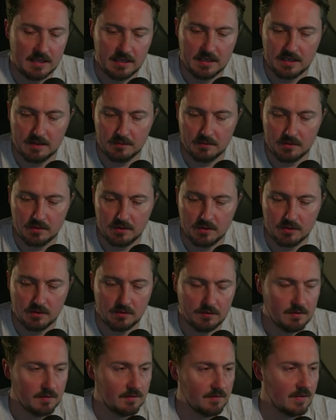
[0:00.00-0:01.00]
I'm going to go
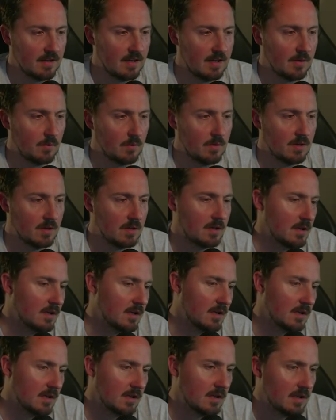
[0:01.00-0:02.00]
for 31.
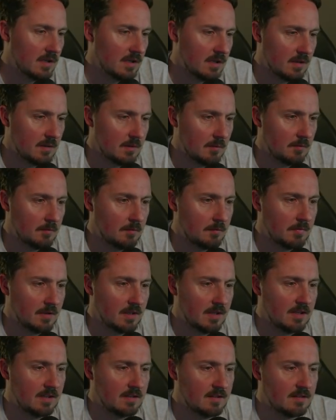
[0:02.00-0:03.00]

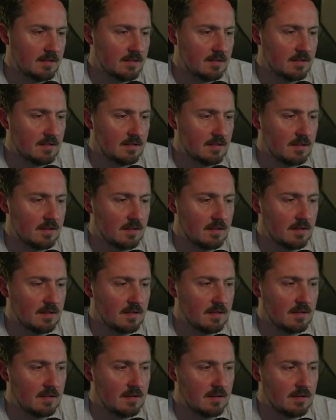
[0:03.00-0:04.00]
Place.
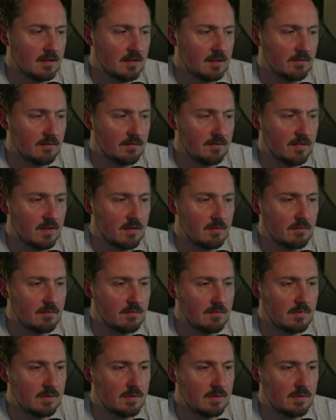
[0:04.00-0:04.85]
Confirm.